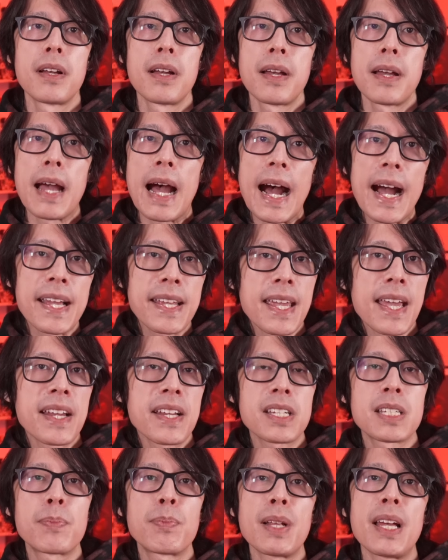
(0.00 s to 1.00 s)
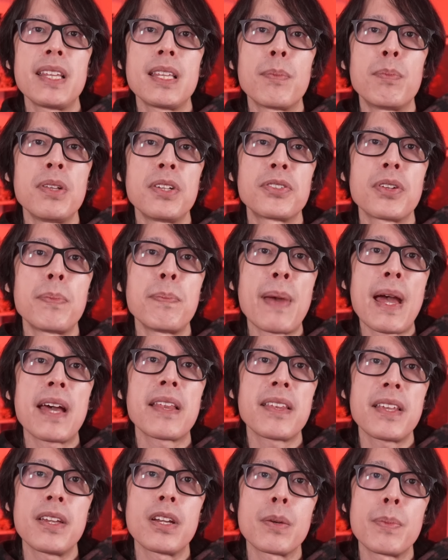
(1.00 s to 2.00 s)
I can't explain the Blizzard math
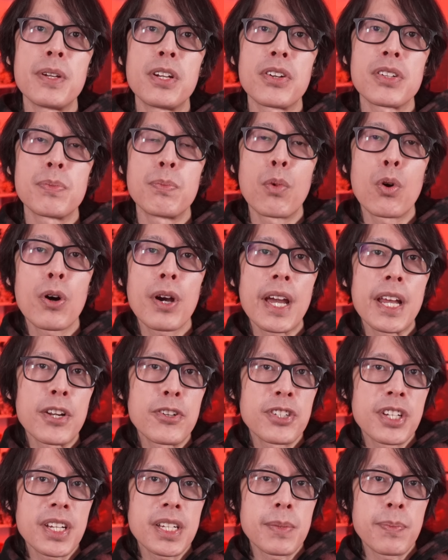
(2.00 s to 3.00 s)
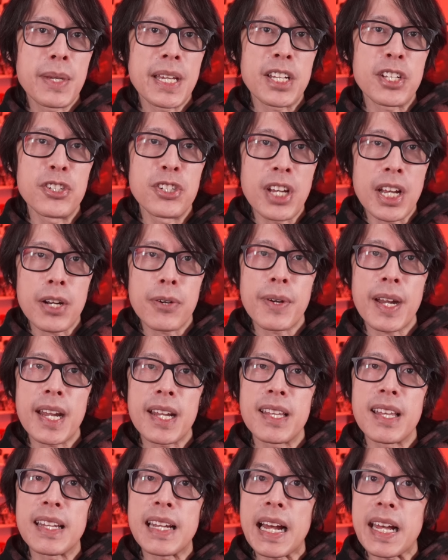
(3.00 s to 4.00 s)
here because more energy is being generated
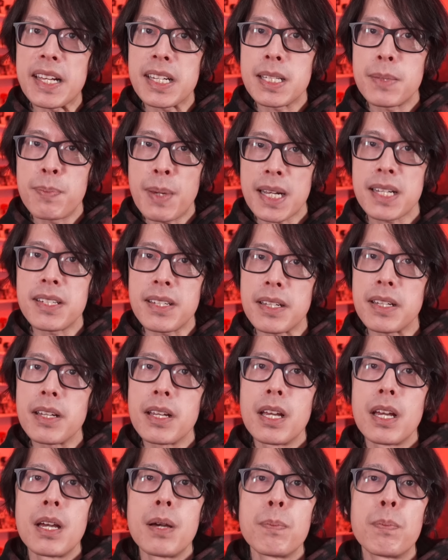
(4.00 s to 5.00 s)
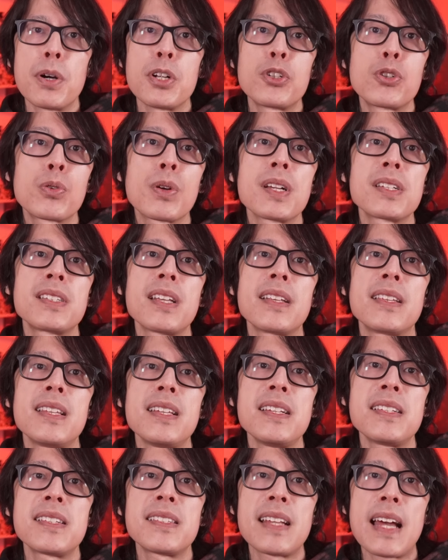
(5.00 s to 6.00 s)
than I expected, but trust that
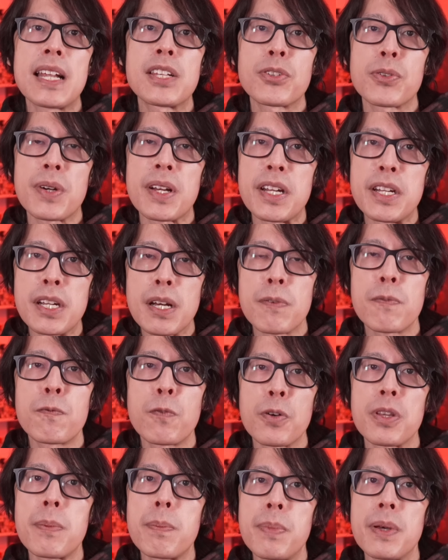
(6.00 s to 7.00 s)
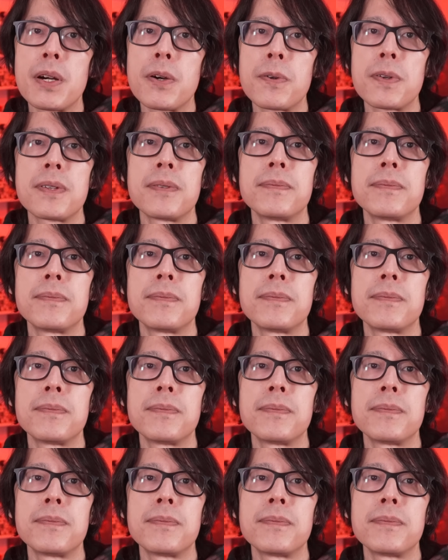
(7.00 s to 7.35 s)
these stats are enough for the build.